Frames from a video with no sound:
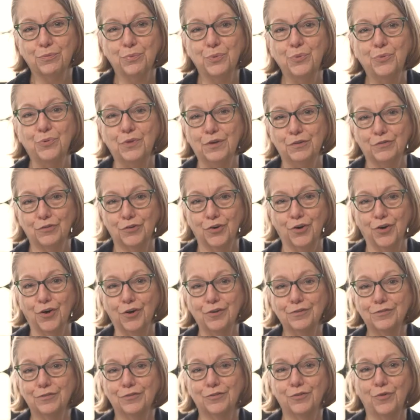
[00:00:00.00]
through the
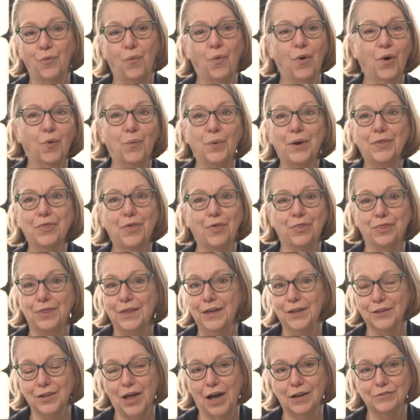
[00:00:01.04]
church or with a
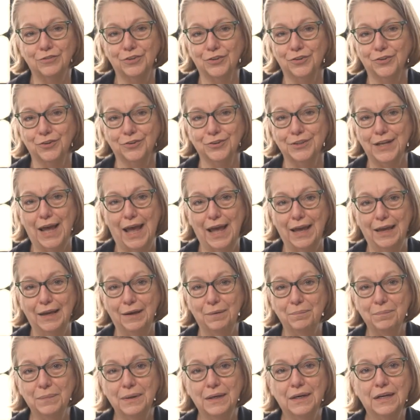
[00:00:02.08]
theological
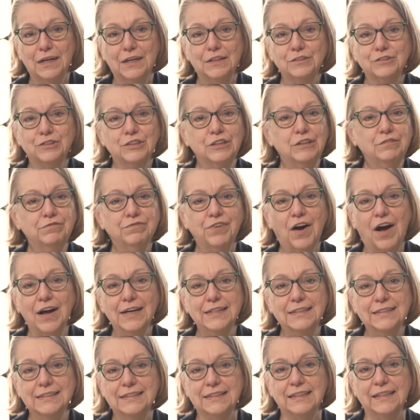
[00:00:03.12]
name. She
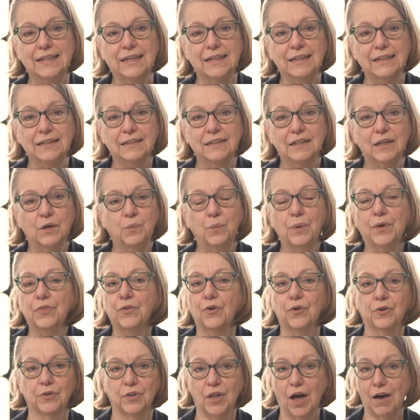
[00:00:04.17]
finds it with
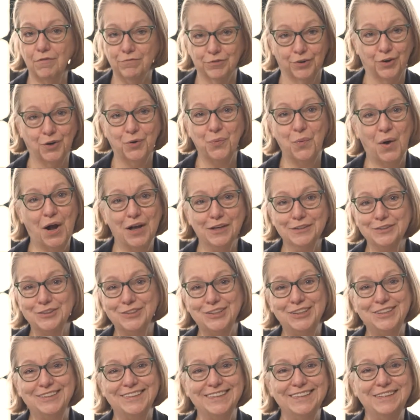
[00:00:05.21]
her lover while
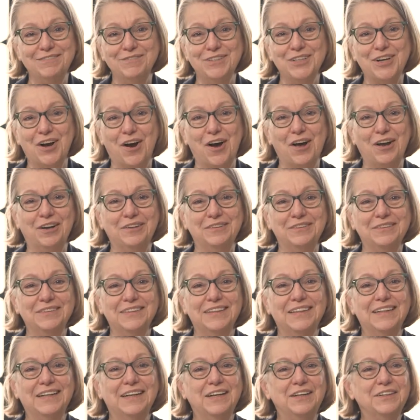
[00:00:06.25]
she's living on
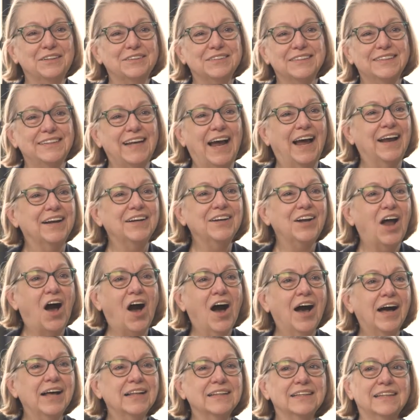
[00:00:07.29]
Staten
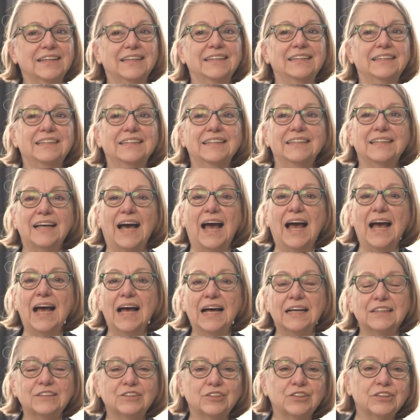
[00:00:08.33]
Island,
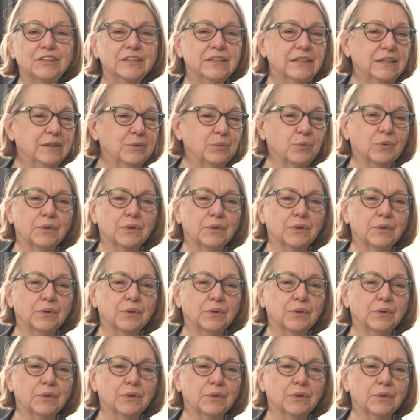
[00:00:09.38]
and she